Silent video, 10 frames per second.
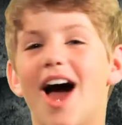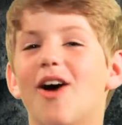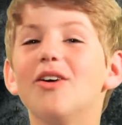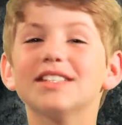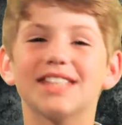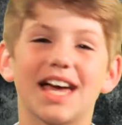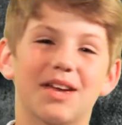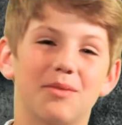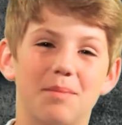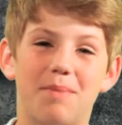I always
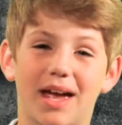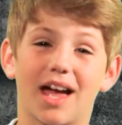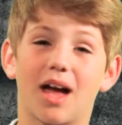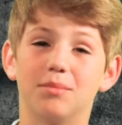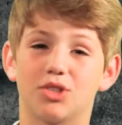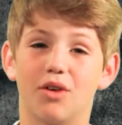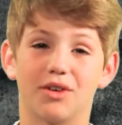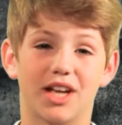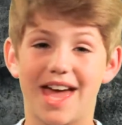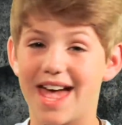like it when Becca comes
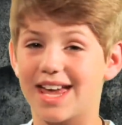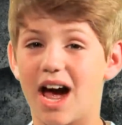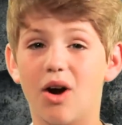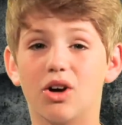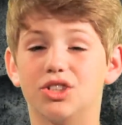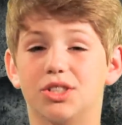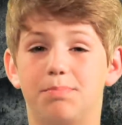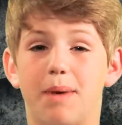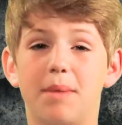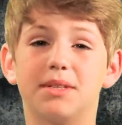over to hang out or
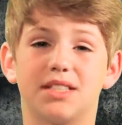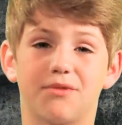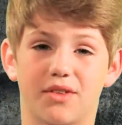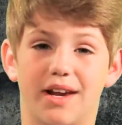just babysit for